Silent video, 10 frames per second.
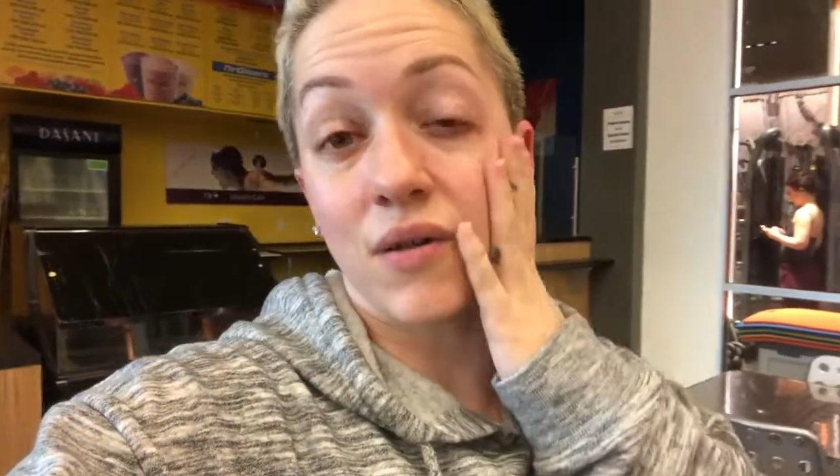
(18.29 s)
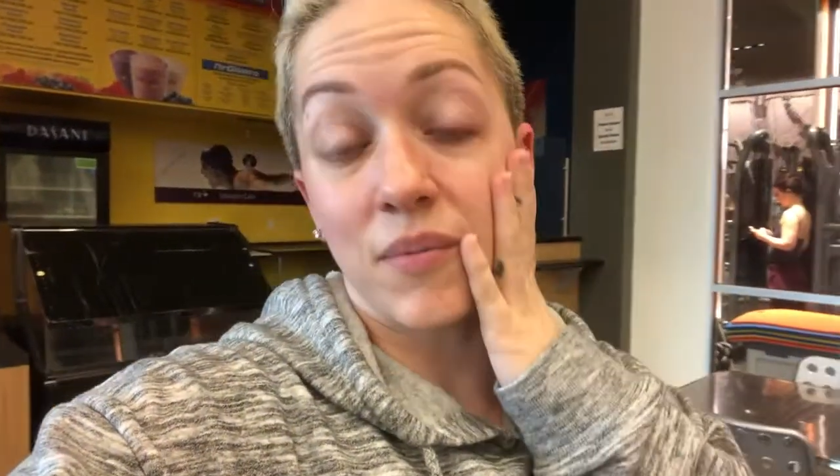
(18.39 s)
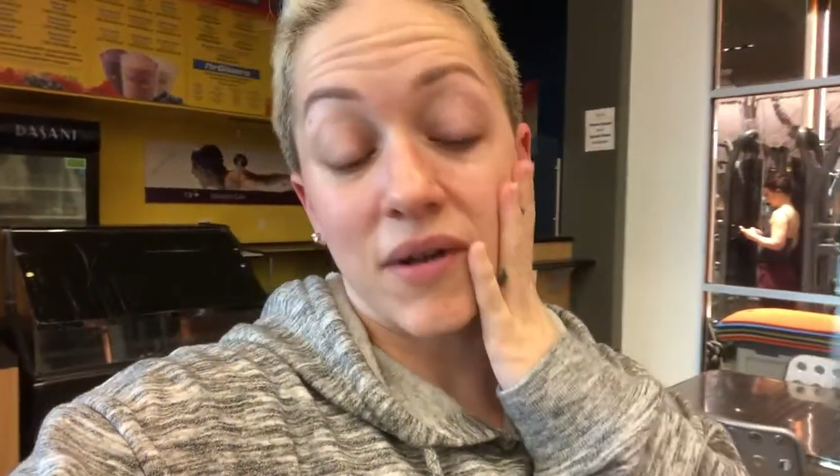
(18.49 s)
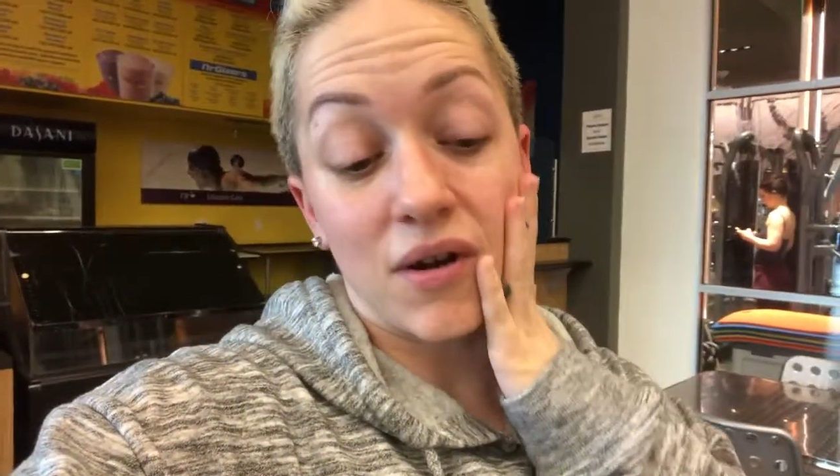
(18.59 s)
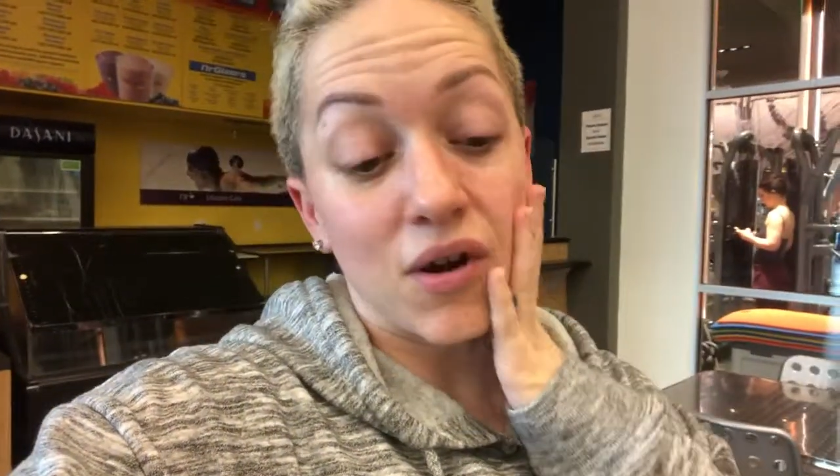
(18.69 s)
a little
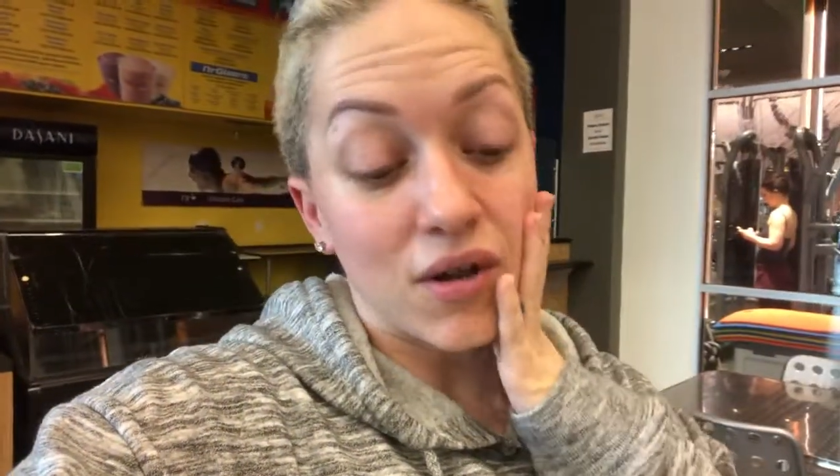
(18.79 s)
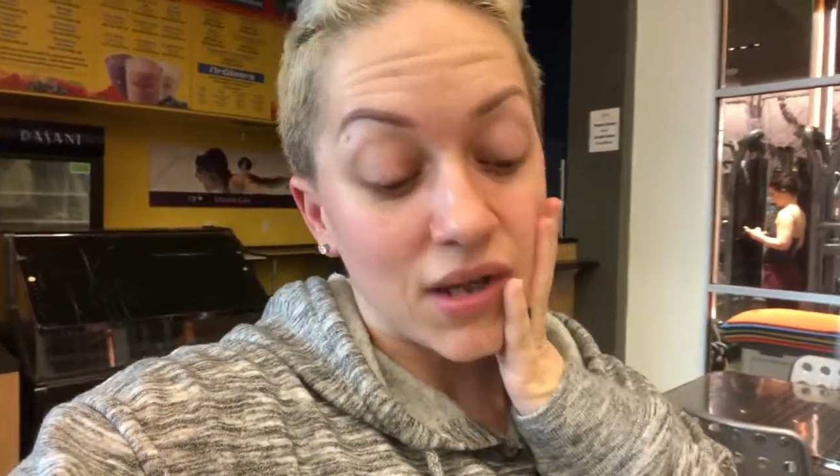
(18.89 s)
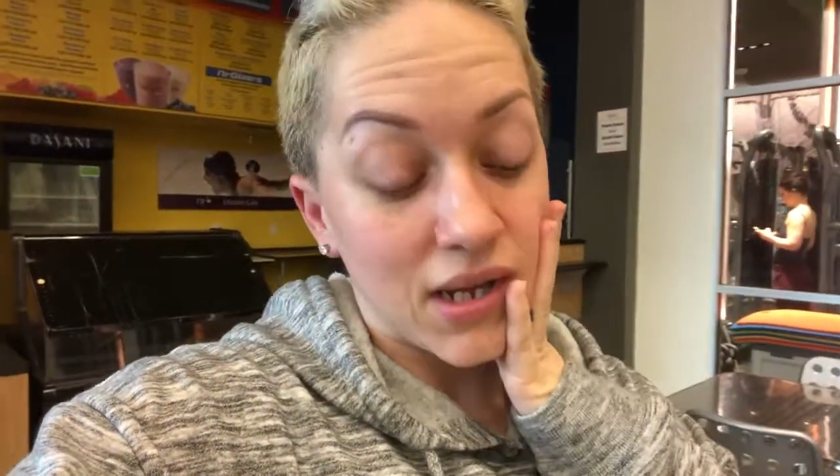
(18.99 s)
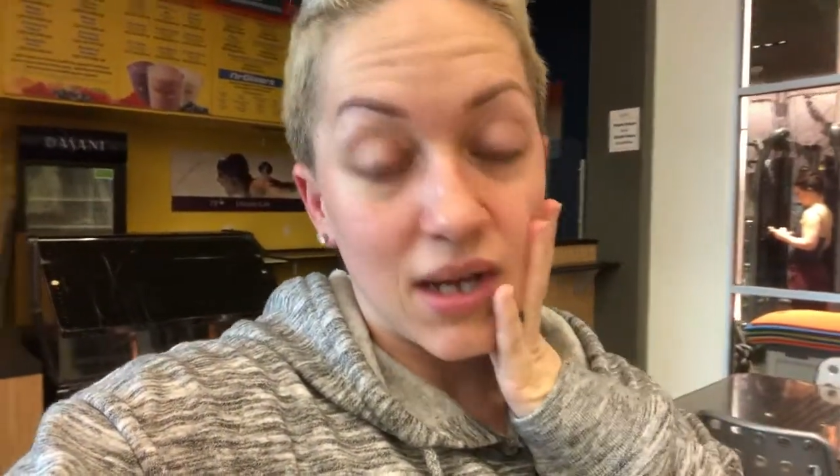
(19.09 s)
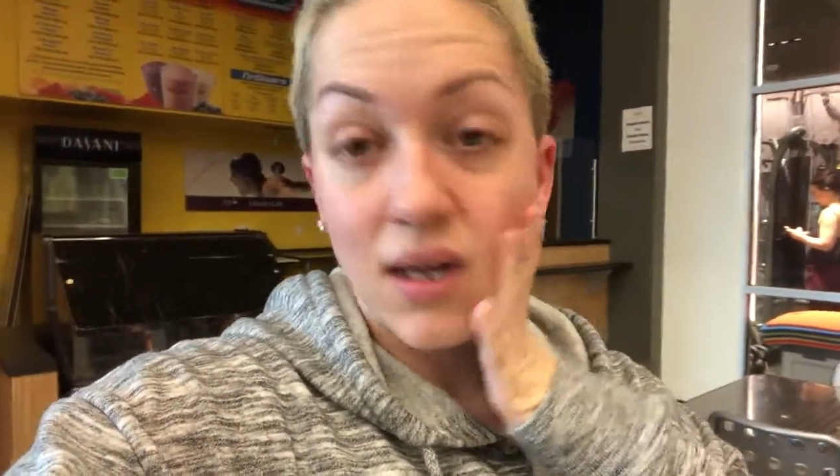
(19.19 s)
bit
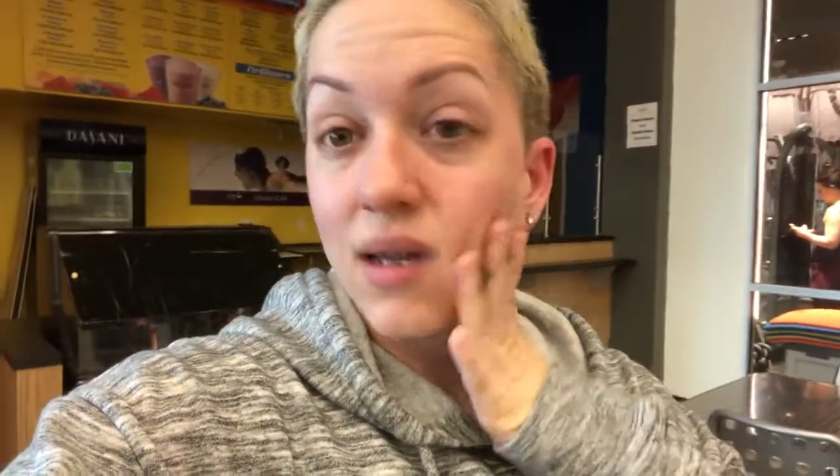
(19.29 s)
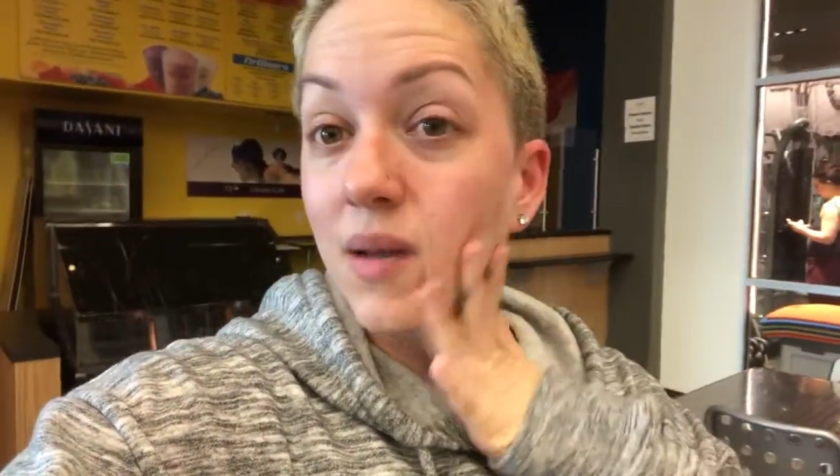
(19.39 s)
early,